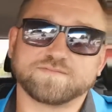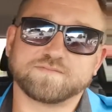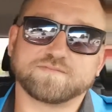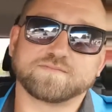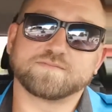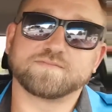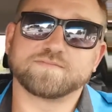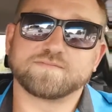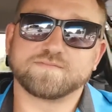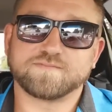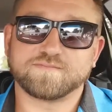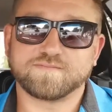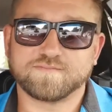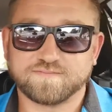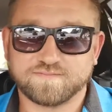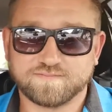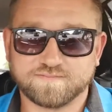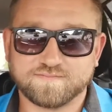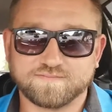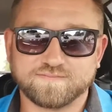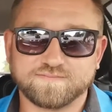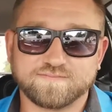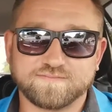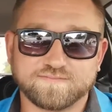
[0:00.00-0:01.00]

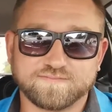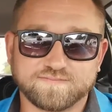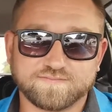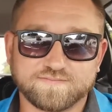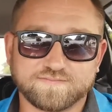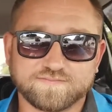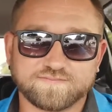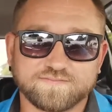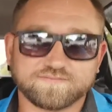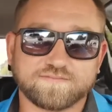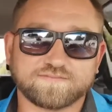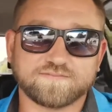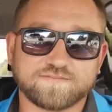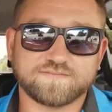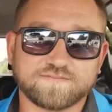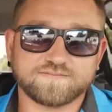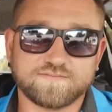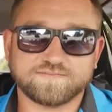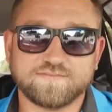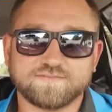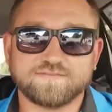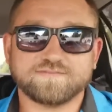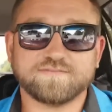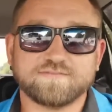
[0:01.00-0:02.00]

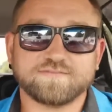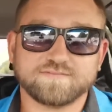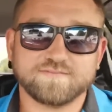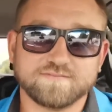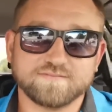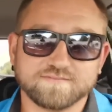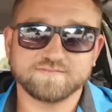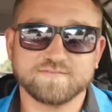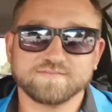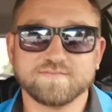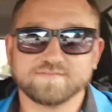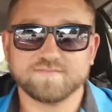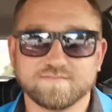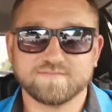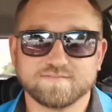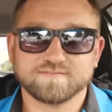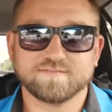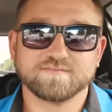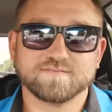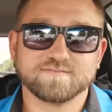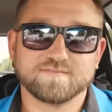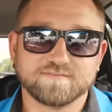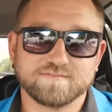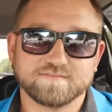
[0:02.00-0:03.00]

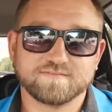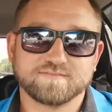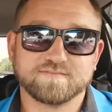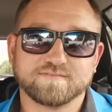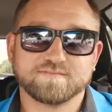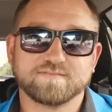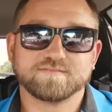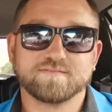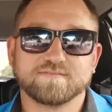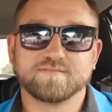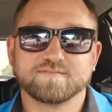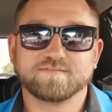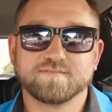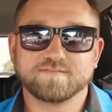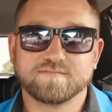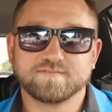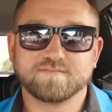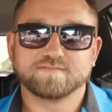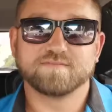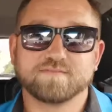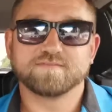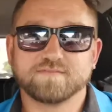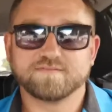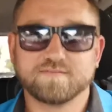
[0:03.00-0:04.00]

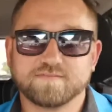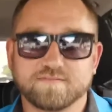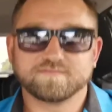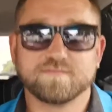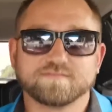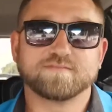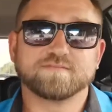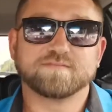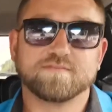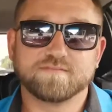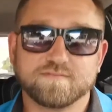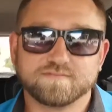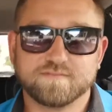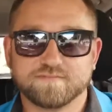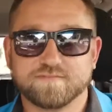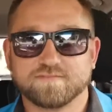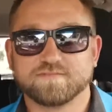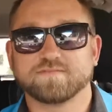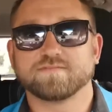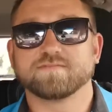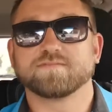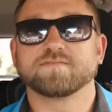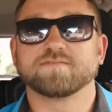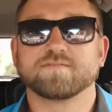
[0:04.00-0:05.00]

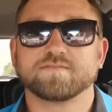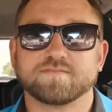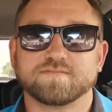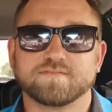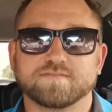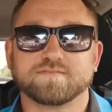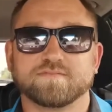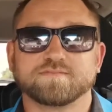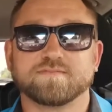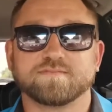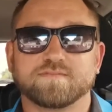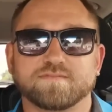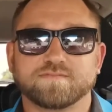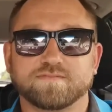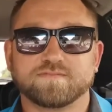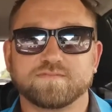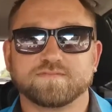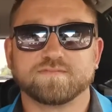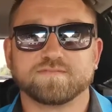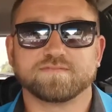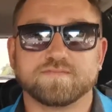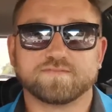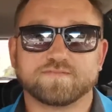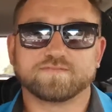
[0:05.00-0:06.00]

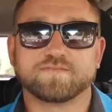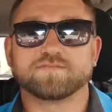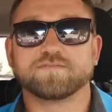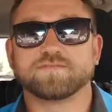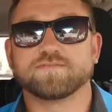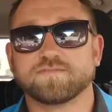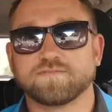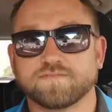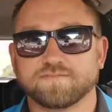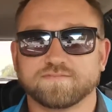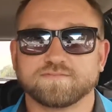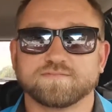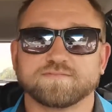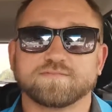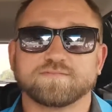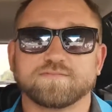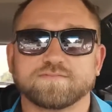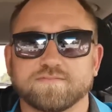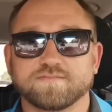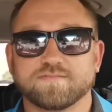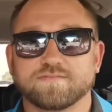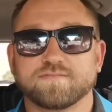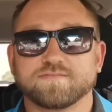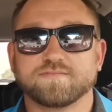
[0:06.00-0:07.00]

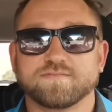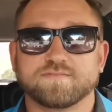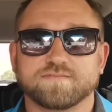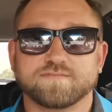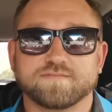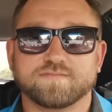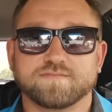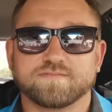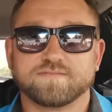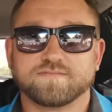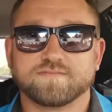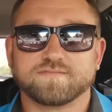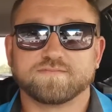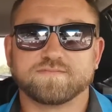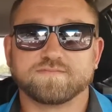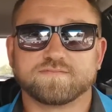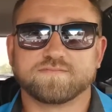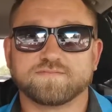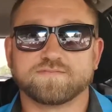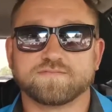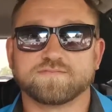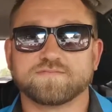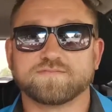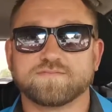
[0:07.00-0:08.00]

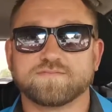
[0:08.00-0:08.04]
The person shown says nothing.